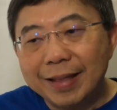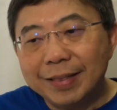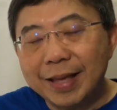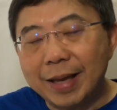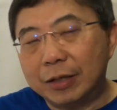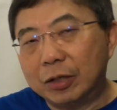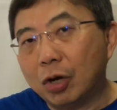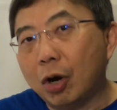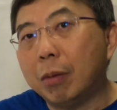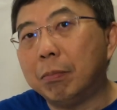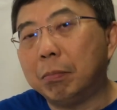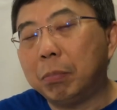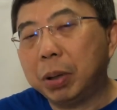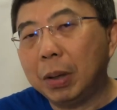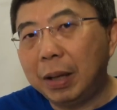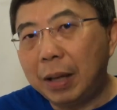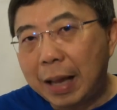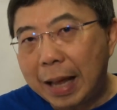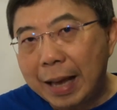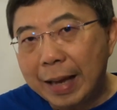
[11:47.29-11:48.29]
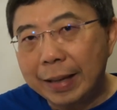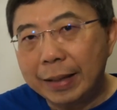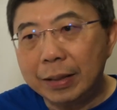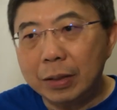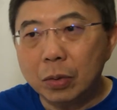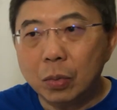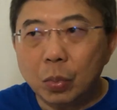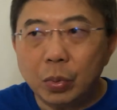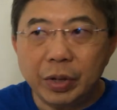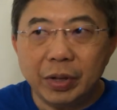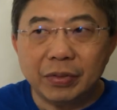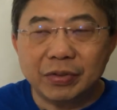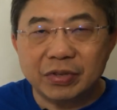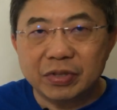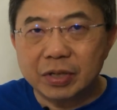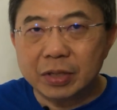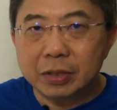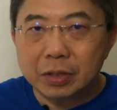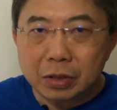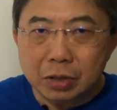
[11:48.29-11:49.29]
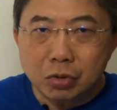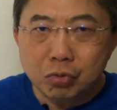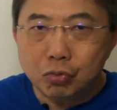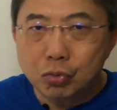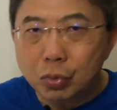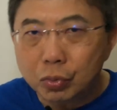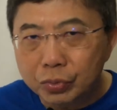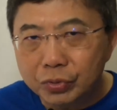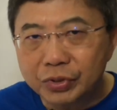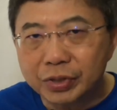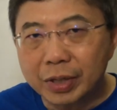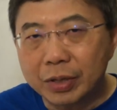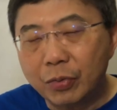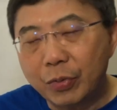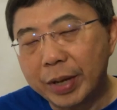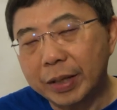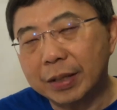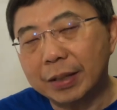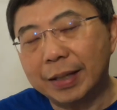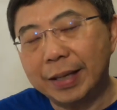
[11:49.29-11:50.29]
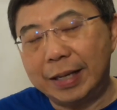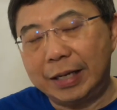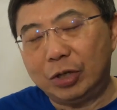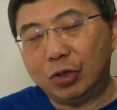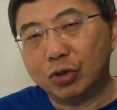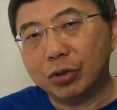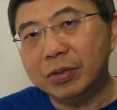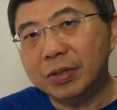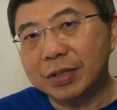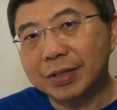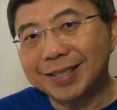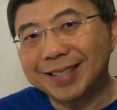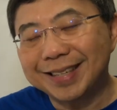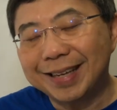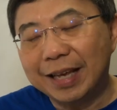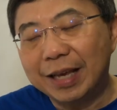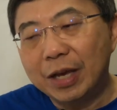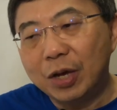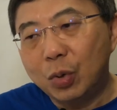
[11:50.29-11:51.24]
that comply with certain rules and regulations,